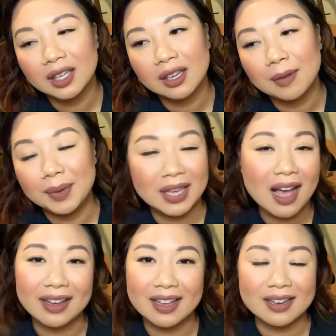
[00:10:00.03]
but yeah,
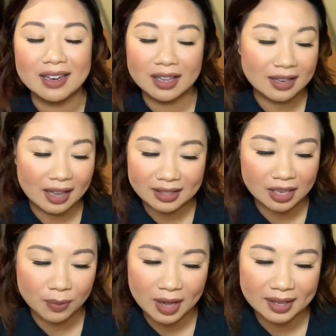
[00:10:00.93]

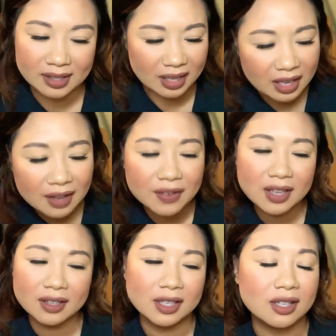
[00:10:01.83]
connecting wise, even